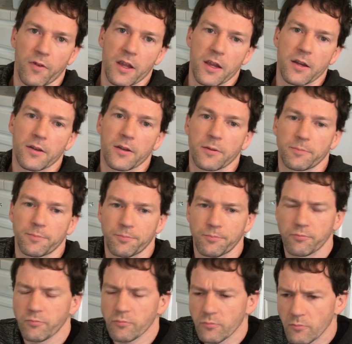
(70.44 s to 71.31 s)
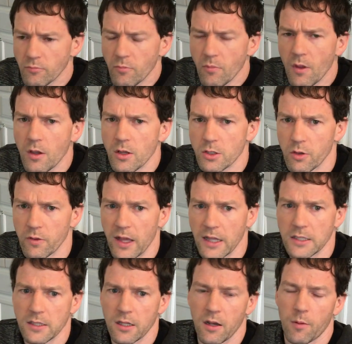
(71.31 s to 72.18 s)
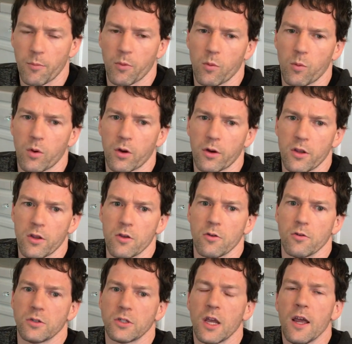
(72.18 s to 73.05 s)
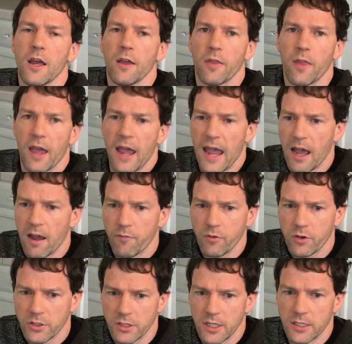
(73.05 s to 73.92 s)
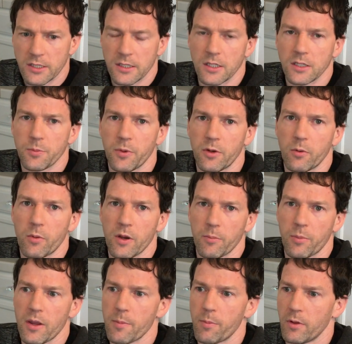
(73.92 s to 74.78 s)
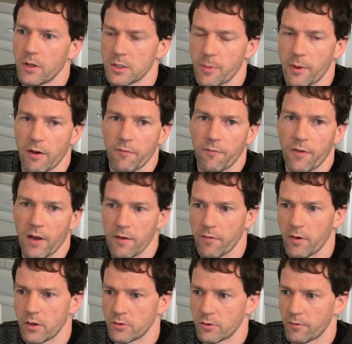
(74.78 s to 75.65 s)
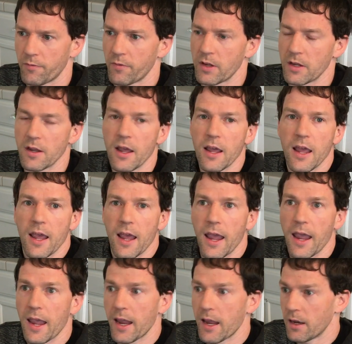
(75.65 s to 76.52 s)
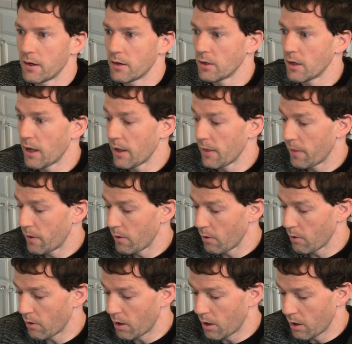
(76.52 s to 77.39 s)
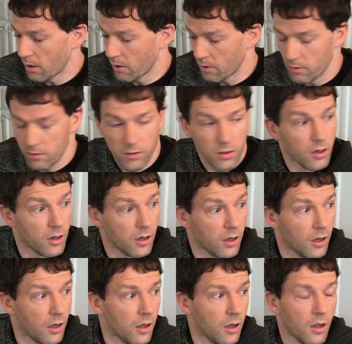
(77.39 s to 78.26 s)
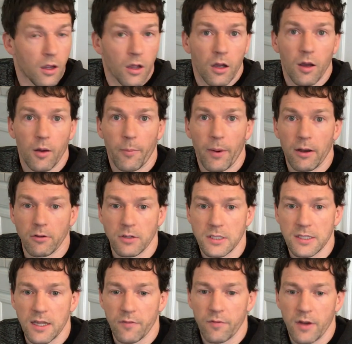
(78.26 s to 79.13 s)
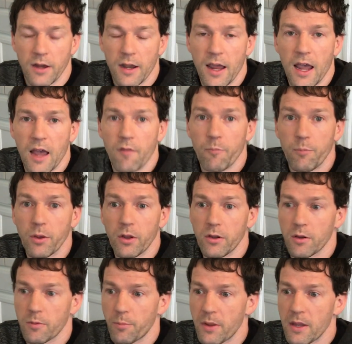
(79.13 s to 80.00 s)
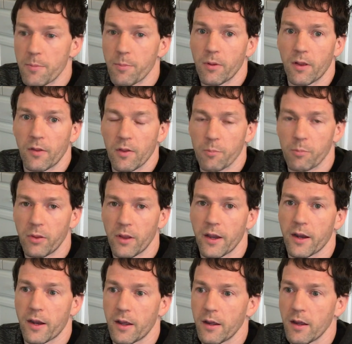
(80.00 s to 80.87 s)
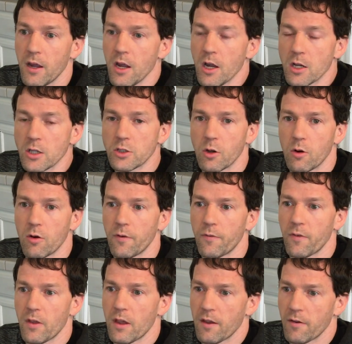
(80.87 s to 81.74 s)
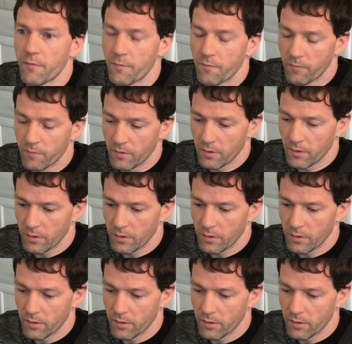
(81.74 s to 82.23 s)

feet. So that's the number we're going to use. The average distance between people is about 500 feet. And there are about 7.5 billion people on the planet. So if